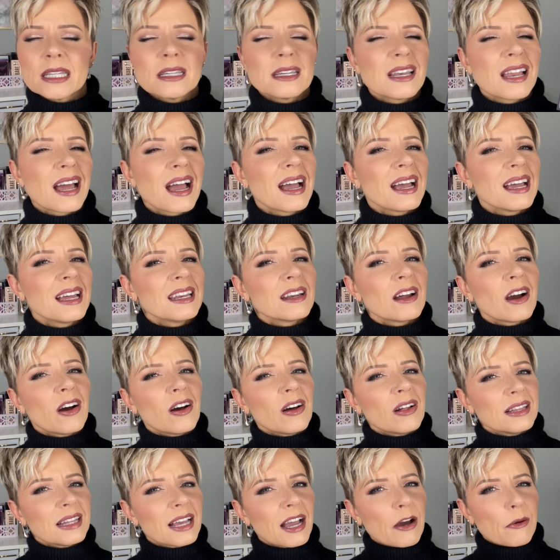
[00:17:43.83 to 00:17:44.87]
Not
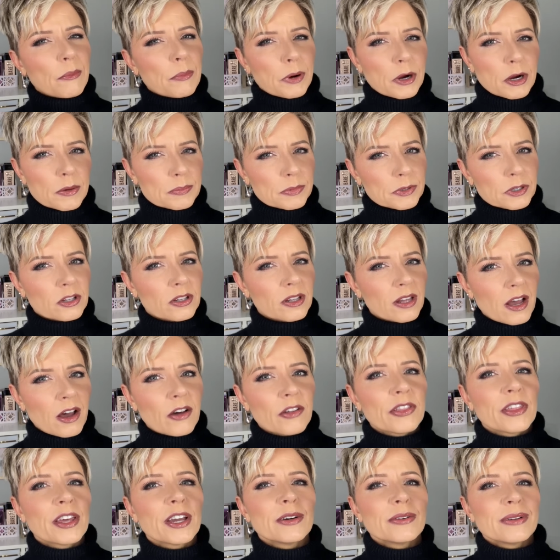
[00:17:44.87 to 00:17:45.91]
all out purple,
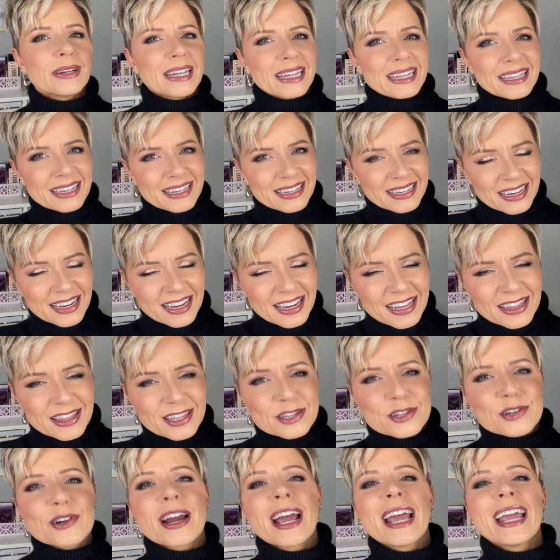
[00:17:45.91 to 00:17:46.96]
although in the
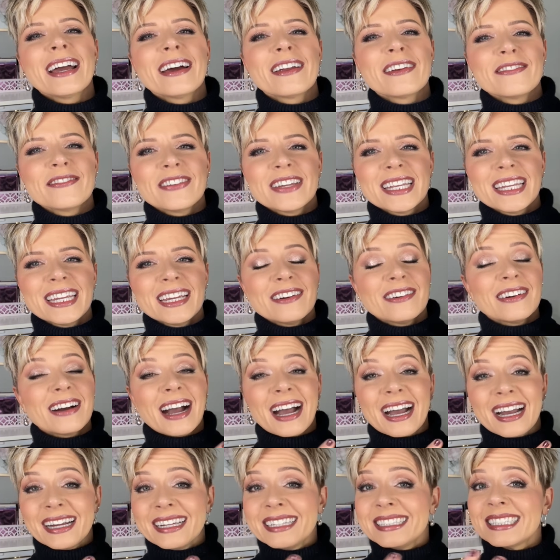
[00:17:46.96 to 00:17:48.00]
try on video,
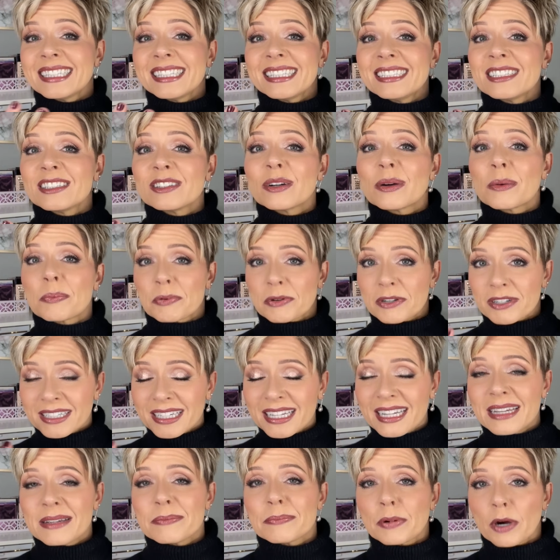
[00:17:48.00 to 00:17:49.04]
I did do a
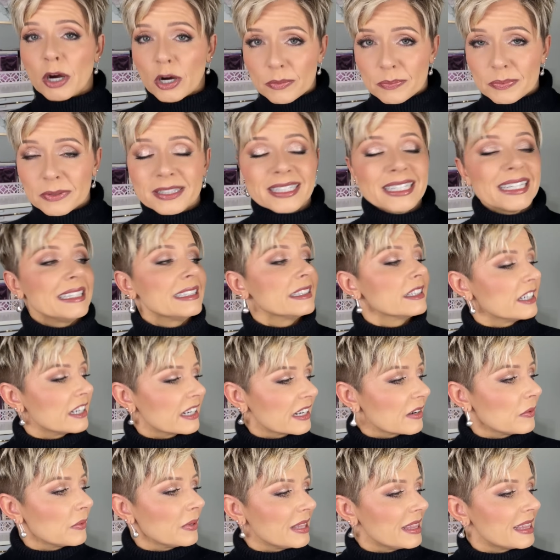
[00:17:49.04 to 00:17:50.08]
pretty purpley
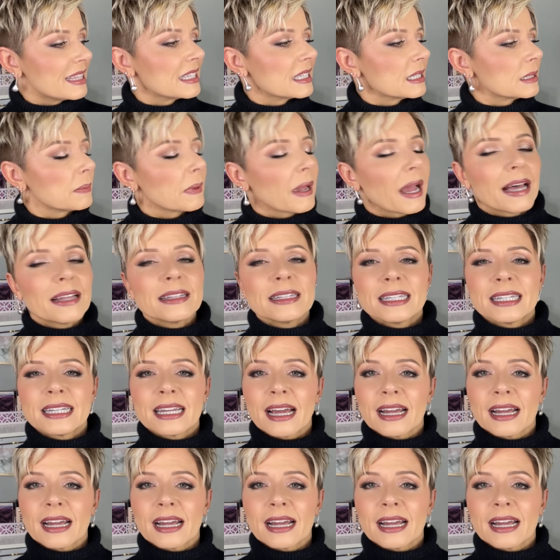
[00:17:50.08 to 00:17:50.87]
look with this palette.